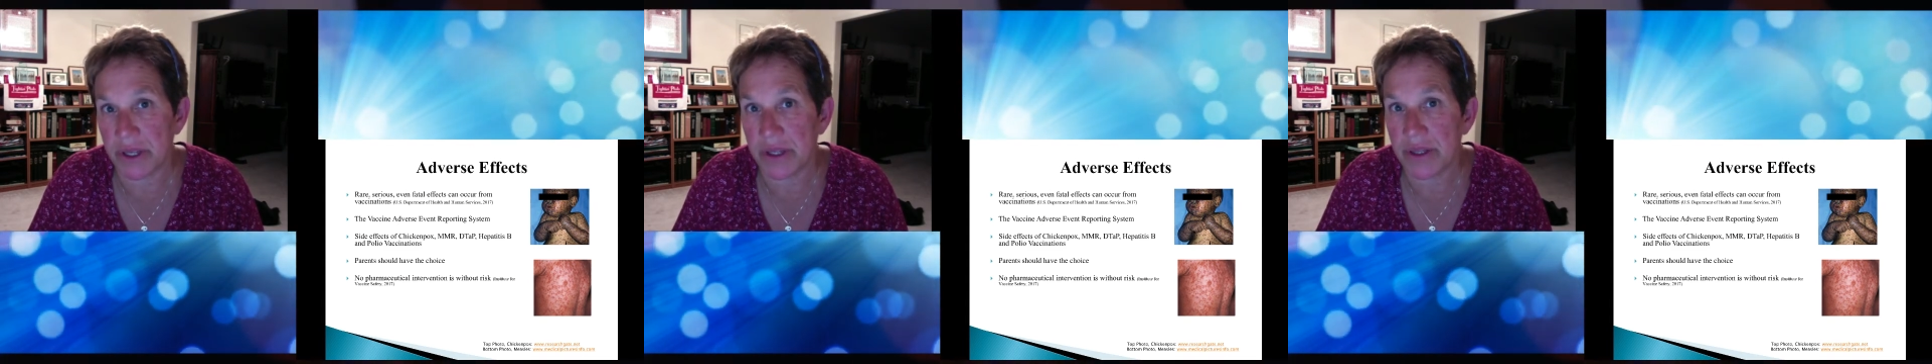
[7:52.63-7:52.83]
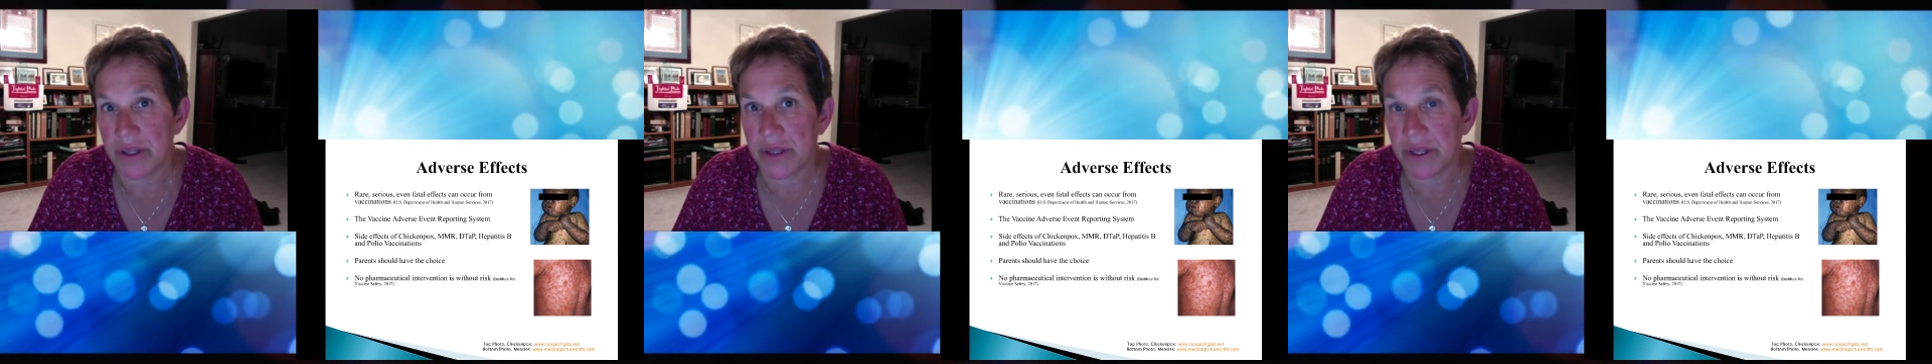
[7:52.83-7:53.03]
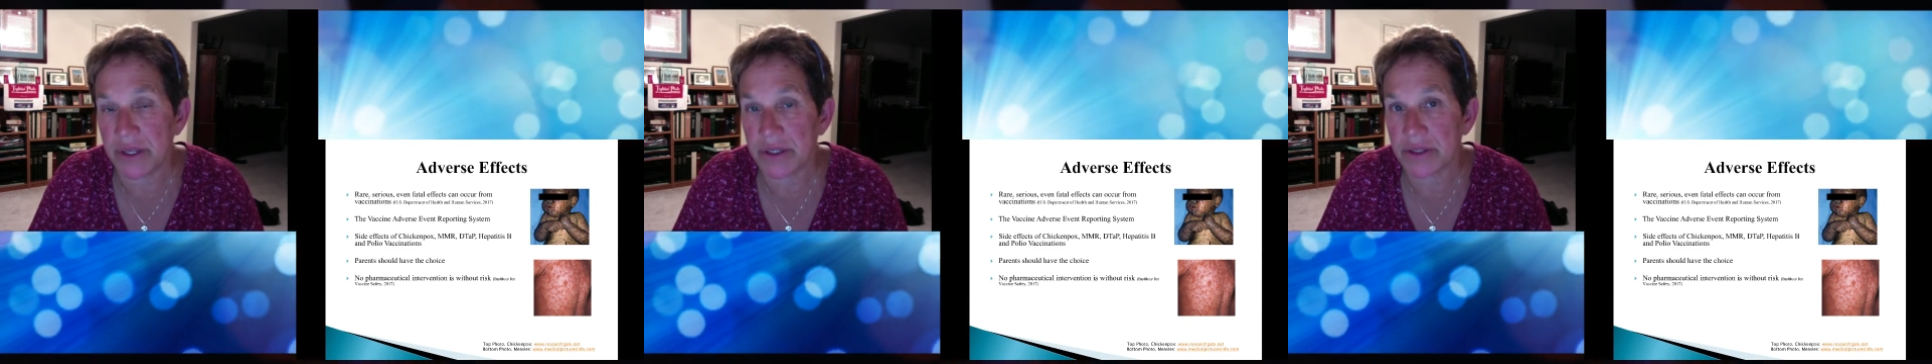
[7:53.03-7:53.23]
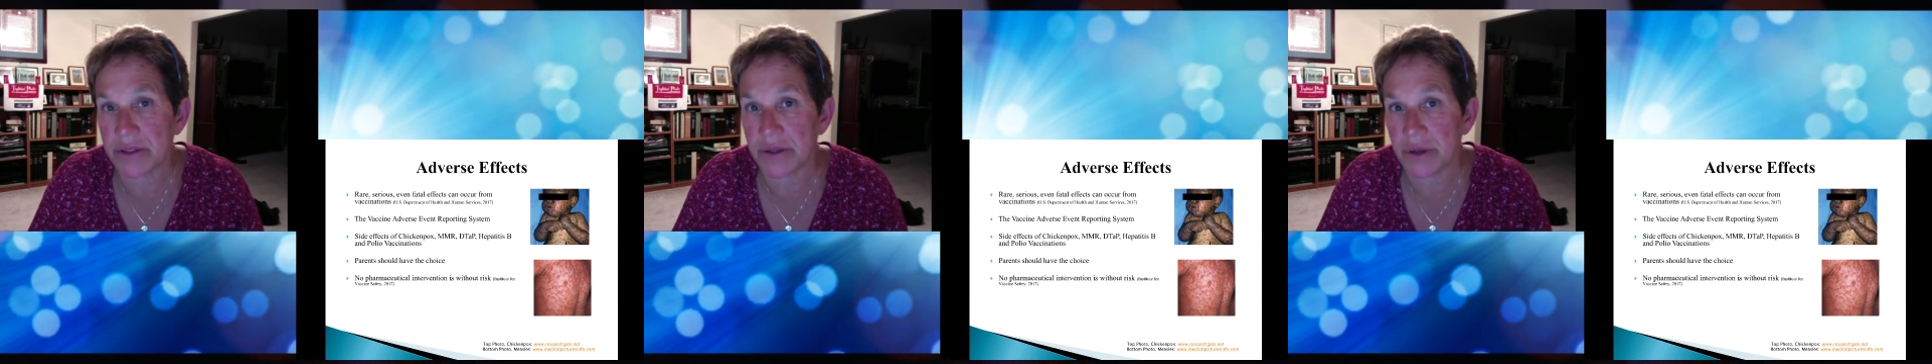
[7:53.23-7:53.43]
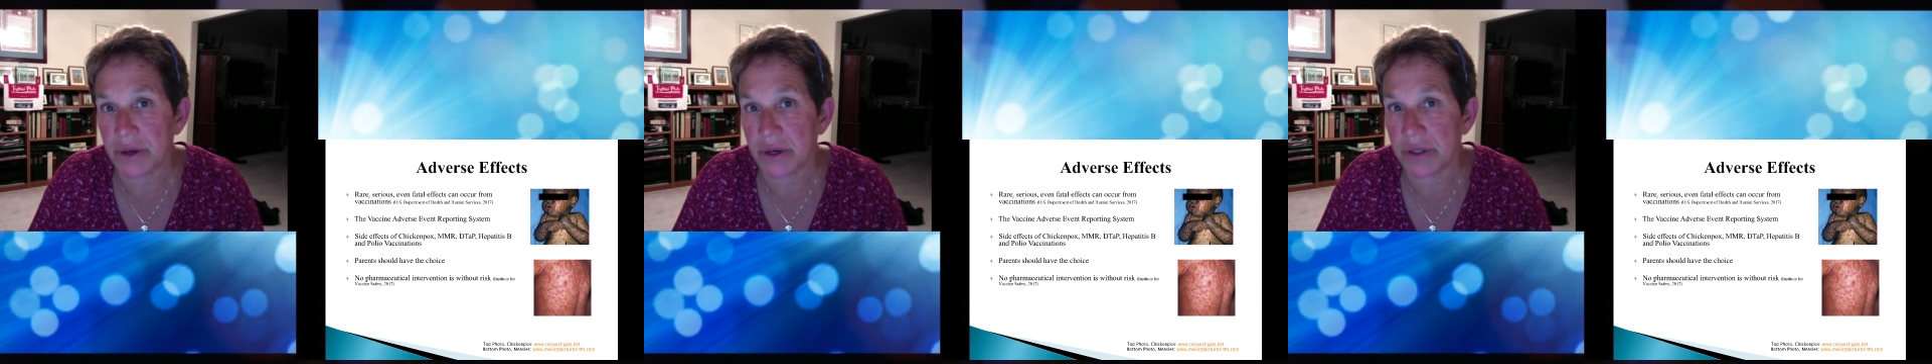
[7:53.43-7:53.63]
This
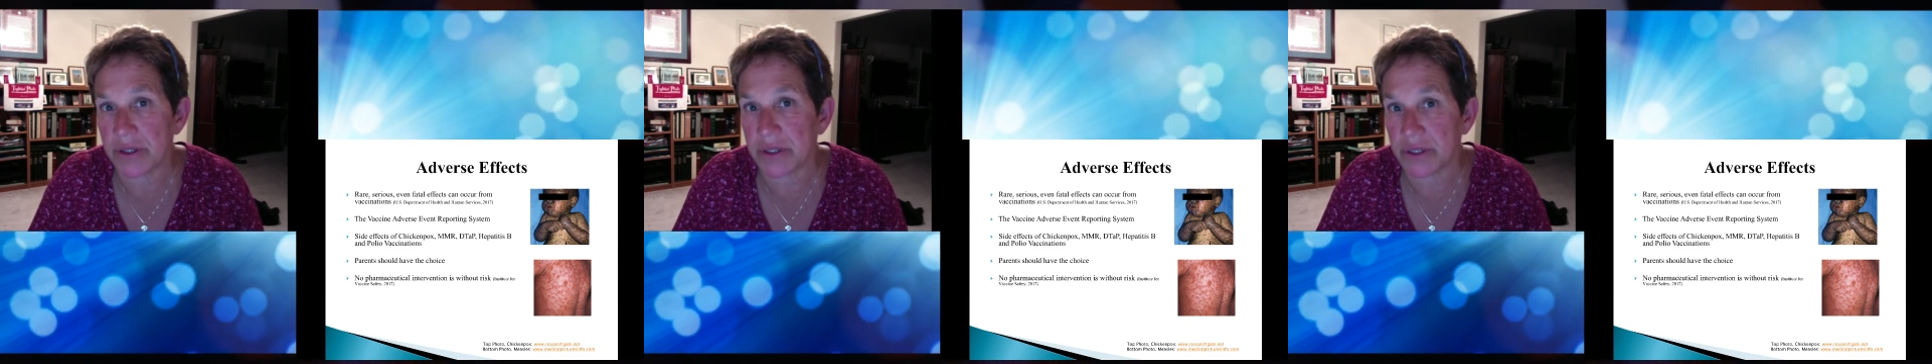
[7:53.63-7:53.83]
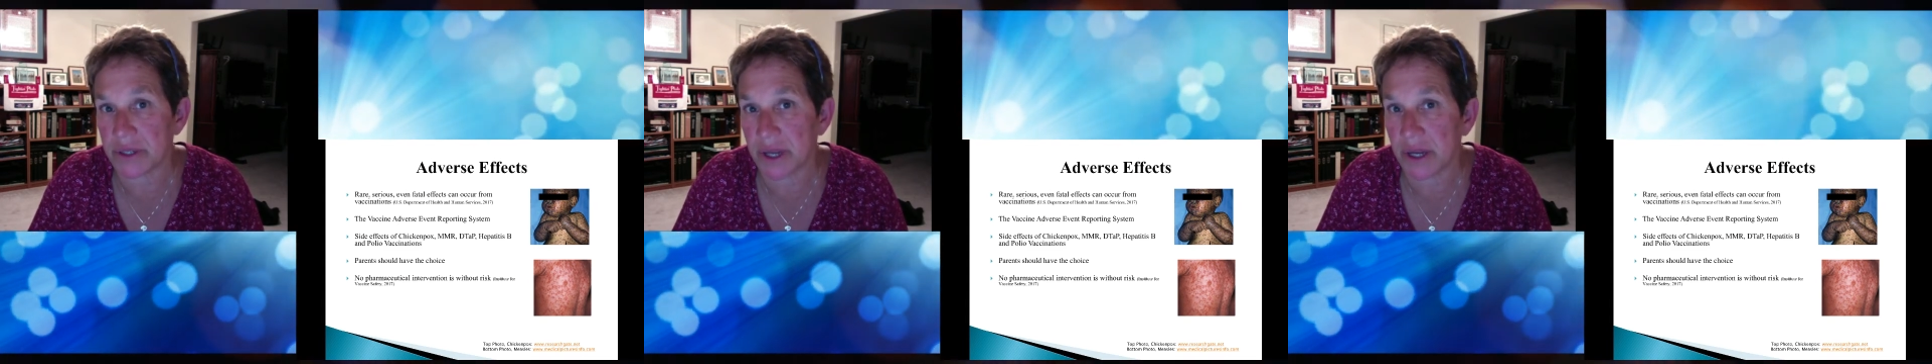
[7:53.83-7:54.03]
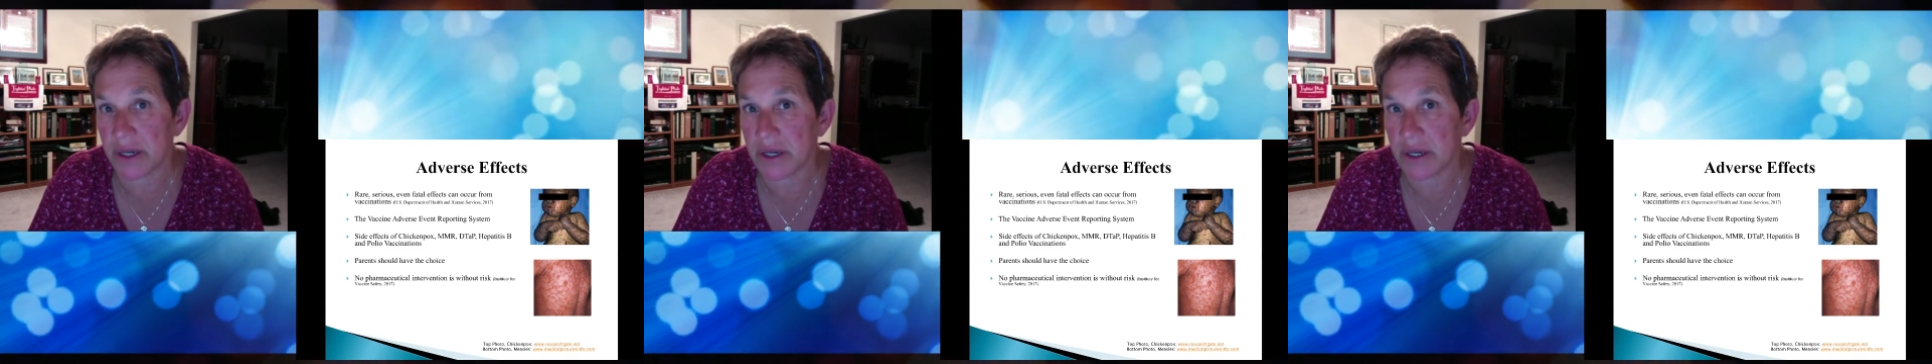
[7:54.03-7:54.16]
law does not